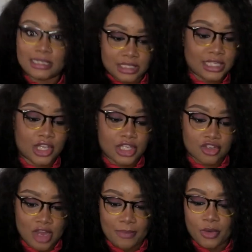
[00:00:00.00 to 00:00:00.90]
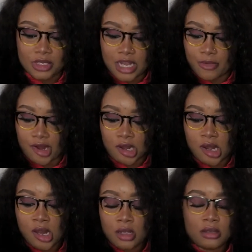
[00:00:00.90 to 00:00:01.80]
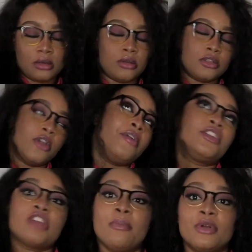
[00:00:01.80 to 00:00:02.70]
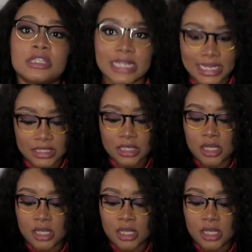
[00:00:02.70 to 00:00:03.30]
it's a tripod camera. Oh, sorry, a tripod stand.